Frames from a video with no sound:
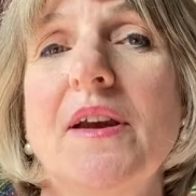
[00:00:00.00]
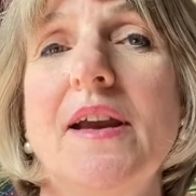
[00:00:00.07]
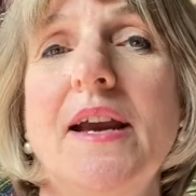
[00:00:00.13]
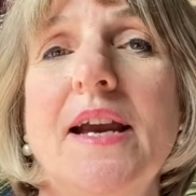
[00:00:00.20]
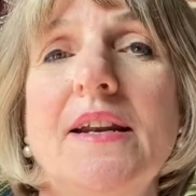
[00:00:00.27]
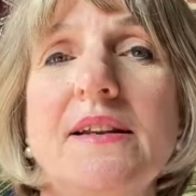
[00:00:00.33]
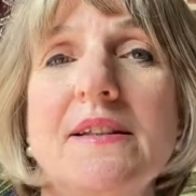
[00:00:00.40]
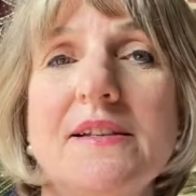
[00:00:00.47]

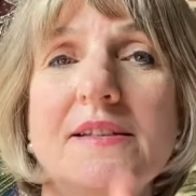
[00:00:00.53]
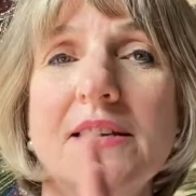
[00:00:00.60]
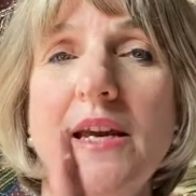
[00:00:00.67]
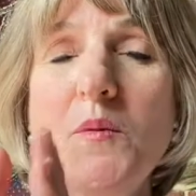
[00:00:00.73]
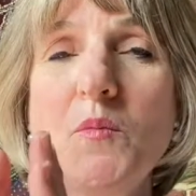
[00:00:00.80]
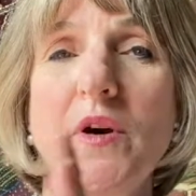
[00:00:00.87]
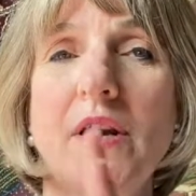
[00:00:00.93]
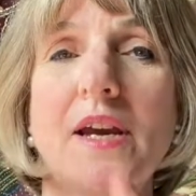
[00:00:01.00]
And in the
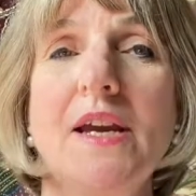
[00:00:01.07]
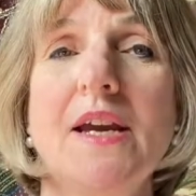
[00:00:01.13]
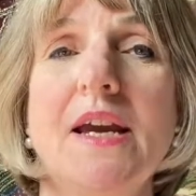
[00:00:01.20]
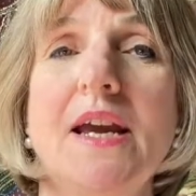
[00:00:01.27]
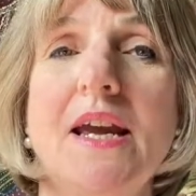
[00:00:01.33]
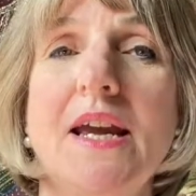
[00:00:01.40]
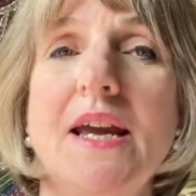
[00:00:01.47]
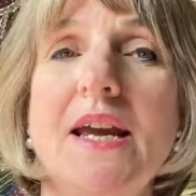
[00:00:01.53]
same way,
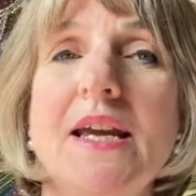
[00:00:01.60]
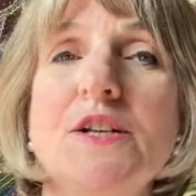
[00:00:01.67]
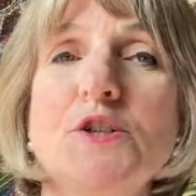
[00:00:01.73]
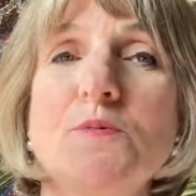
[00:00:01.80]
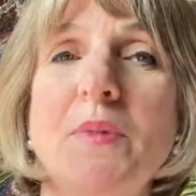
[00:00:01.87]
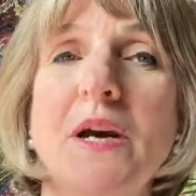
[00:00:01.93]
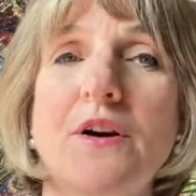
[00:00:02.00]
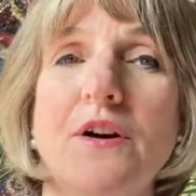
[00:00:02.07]

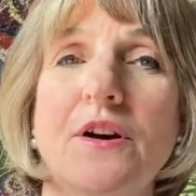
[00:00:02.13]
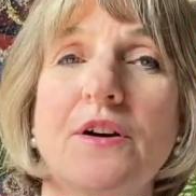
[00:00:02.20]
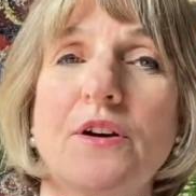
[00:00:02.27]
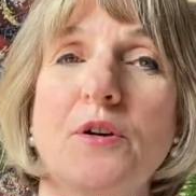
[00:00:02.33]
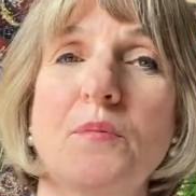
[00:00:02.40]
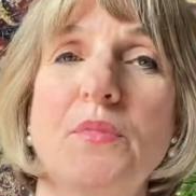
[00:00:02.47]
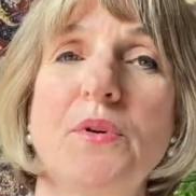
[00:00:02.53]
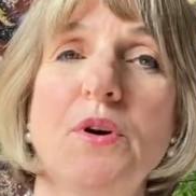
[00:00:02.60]
each
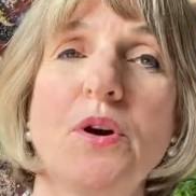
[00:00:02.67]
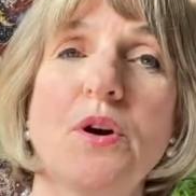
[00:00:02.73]
pericope